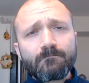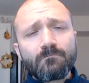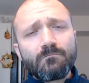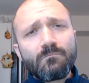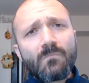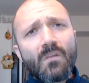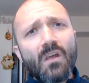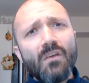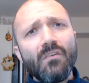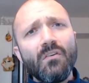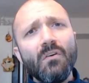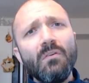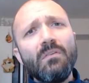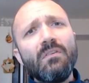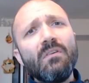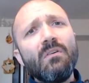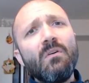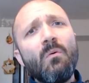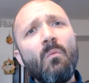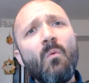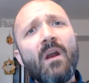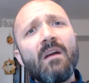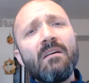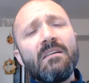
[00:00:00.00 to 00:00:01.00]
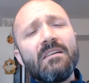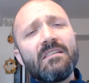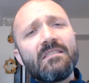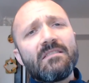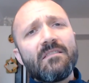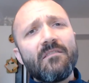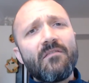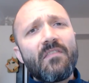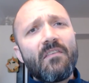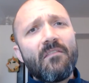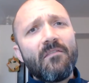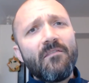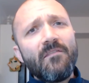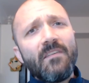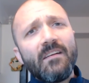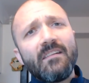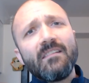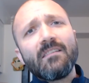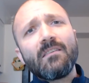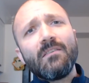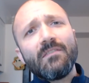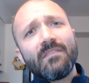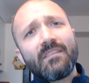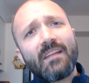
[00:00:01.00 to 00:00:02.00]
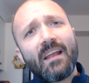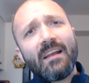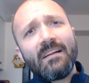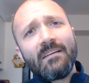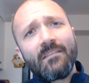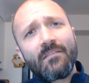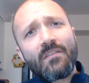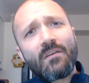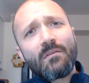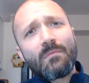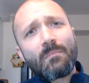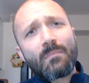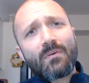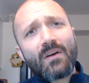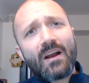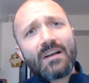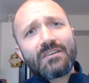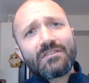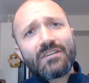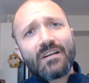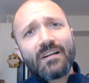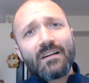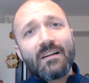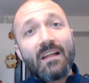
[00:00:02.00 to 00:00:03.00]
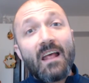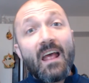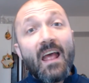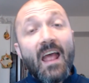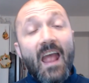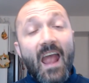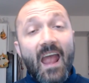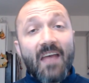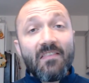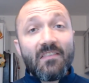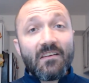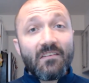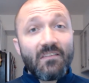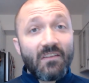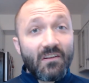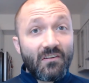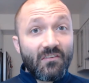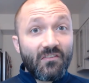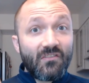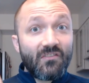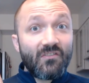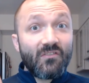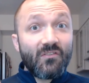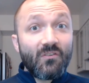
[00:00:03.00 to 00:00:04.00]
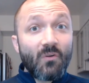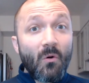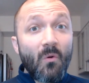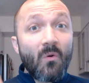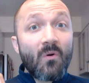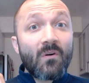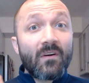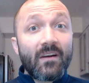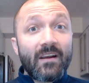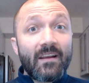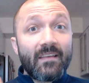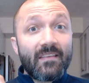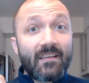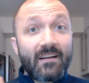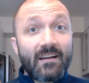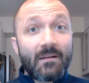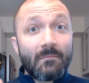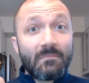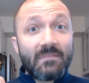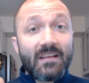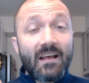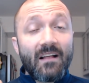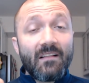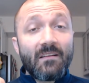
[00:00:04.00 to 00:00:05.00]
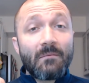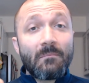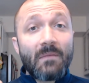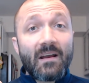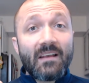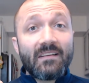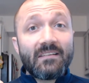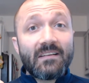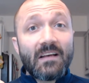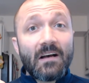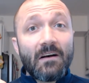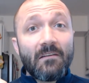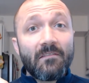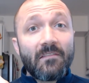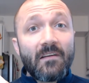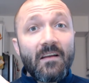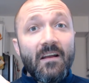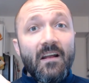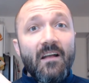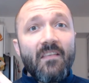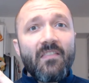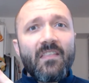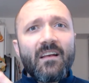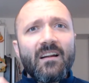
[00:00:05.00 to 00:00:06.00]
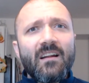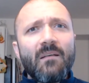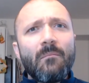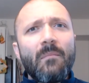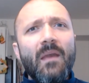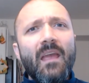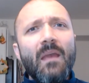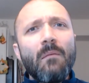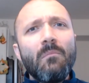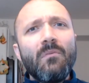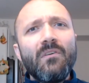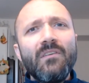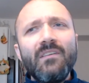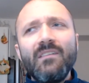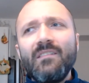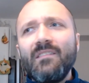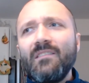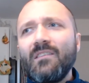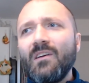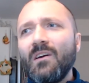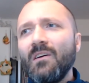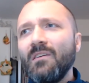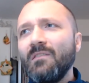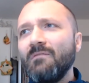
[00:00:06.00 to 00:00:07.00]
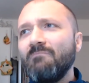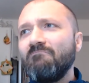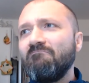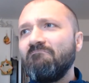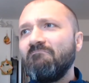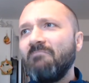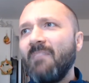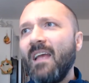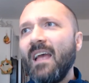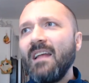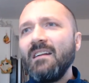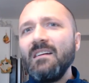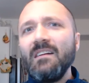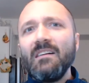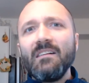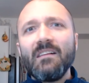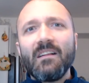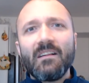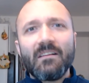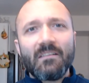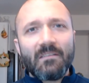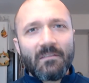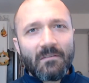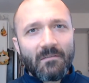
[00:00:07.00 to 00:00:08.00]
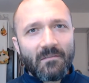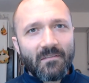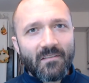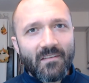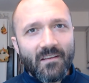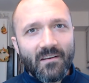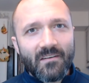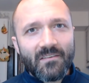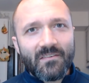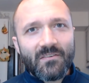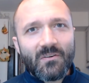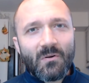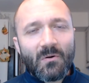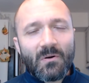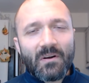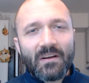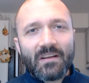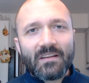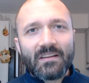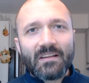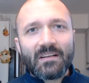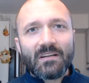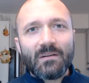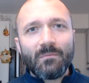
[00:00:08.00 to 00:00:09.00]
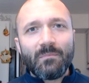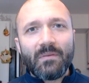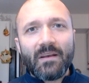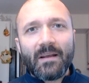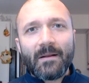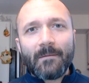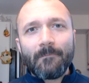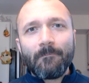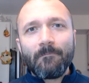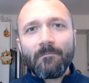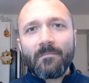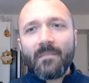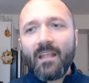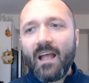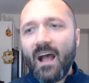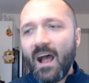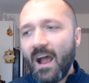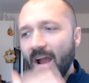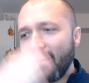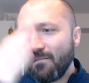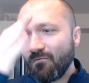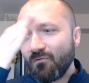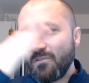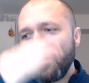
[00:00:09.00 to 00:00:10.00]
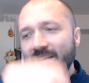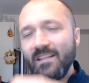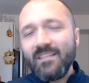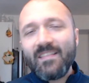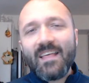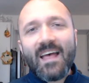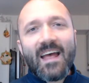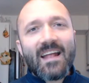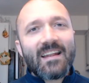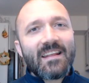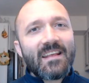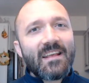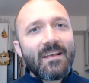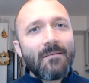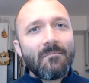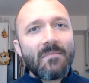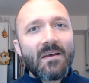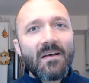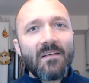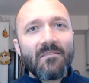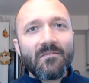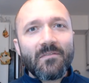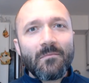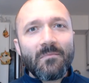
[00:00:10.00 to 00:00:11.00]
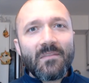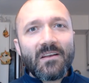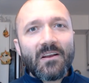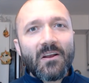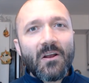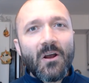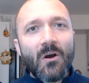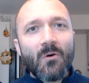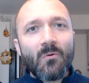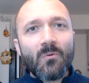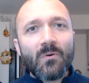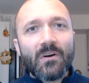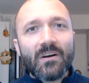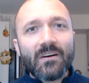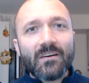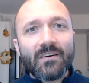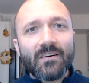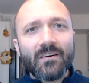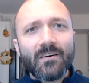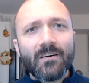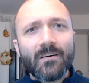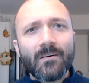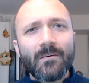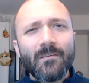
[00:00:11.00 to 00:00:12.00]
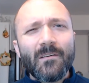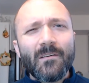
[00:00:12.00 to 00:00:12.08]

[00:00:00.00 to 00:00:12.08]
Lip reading: So it's an awareness of the physical state of the depression and then the story that I'm telling myself that I'm able to start editing the story a little bit. I read that email from the coworker.